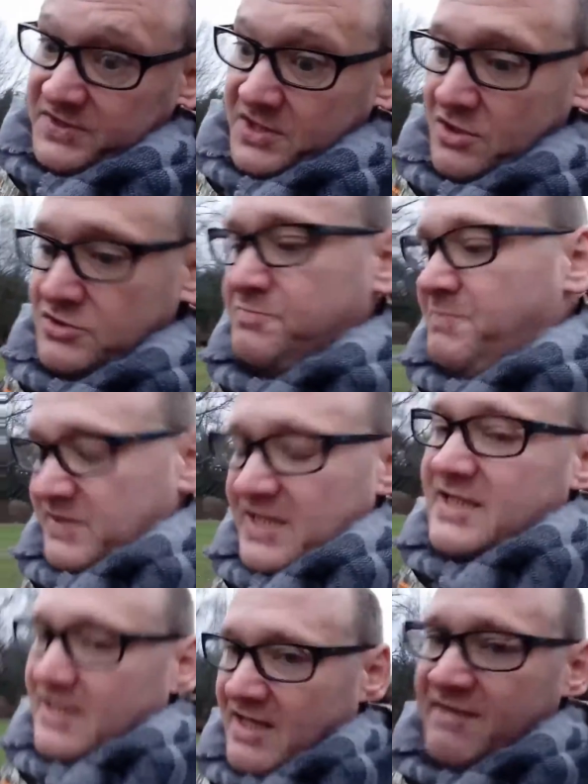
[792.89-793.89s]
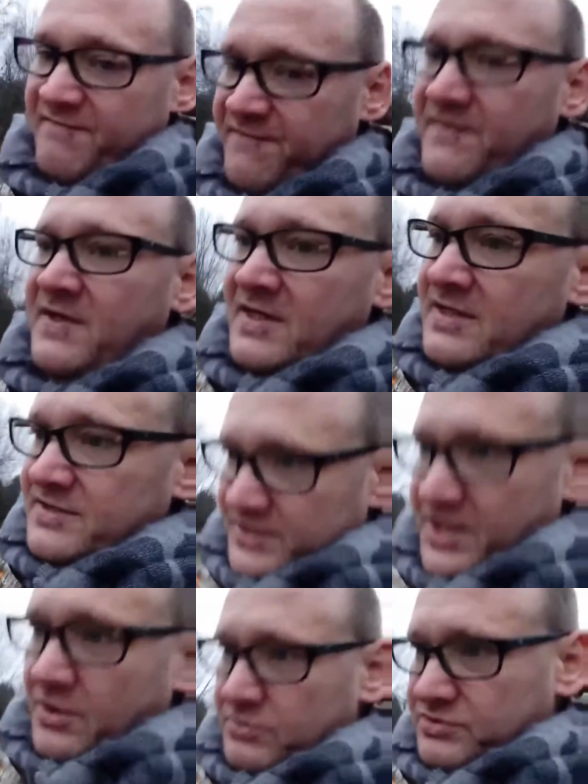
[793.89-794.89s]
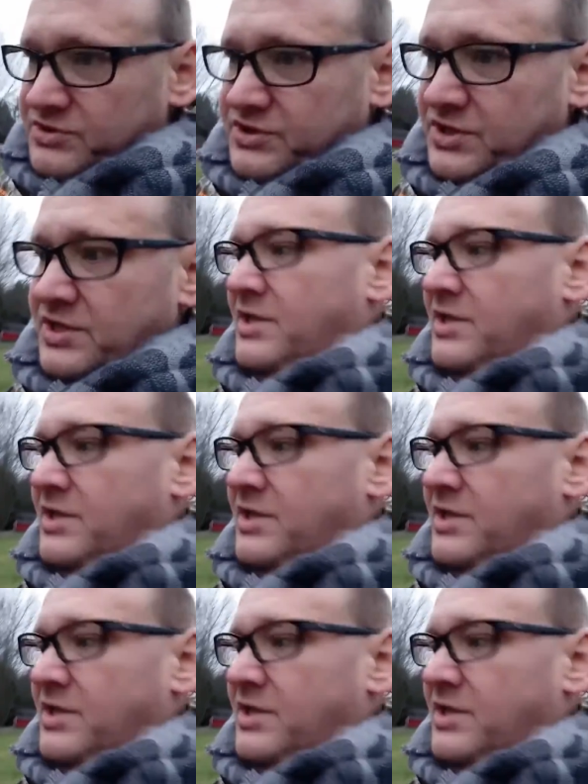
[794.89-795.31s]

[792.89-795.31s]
goats, but they love the goats.